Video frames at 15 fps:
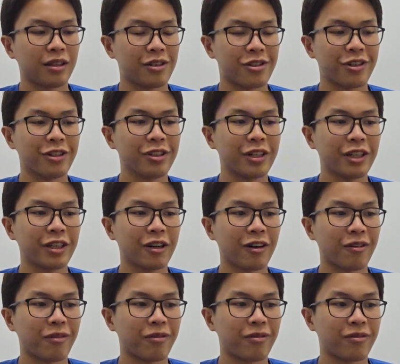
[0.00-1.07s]
the journey
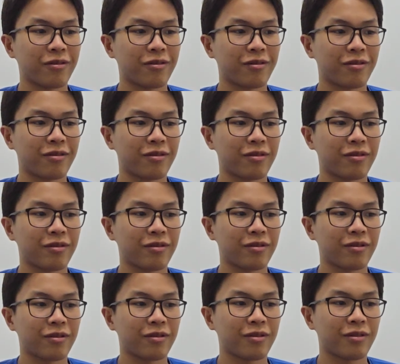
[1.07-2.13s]
of
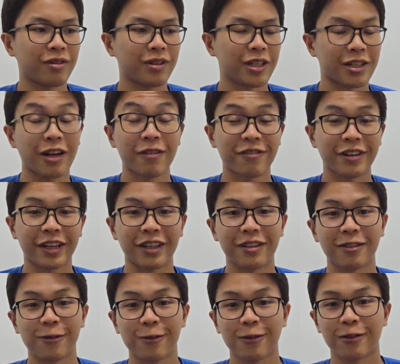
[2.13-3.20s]

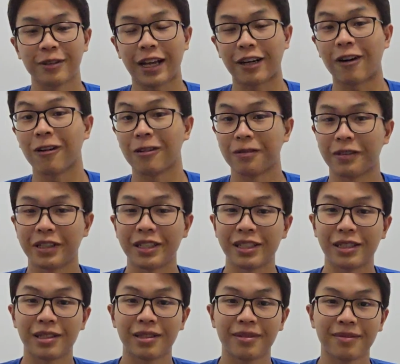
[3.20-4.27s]
discovering who that Oliver
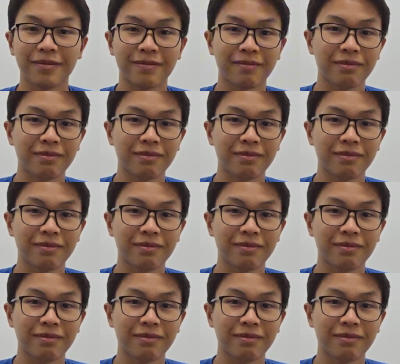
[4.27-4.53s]
is.